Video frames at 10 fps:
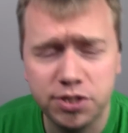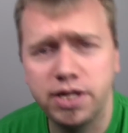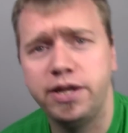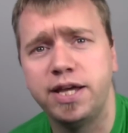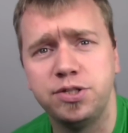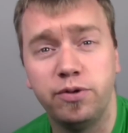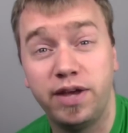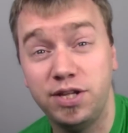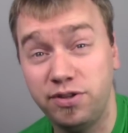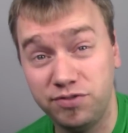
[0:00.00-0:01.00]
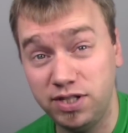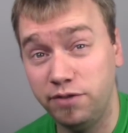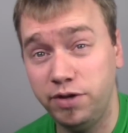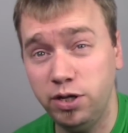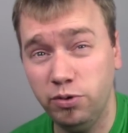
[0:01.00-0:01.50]
Just to let you guys know, in case you haven't seen
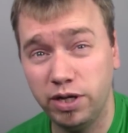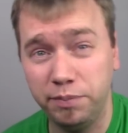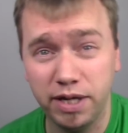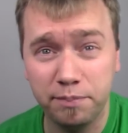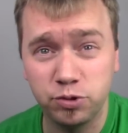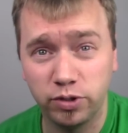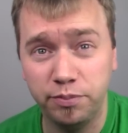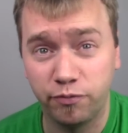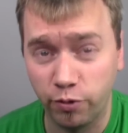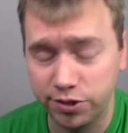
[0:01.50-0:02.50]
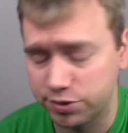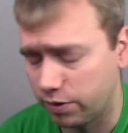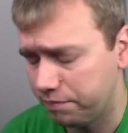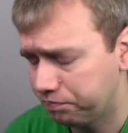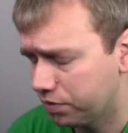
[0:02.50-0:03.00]
the video, it'll be up shortly before this
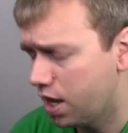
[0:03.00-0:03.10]
one.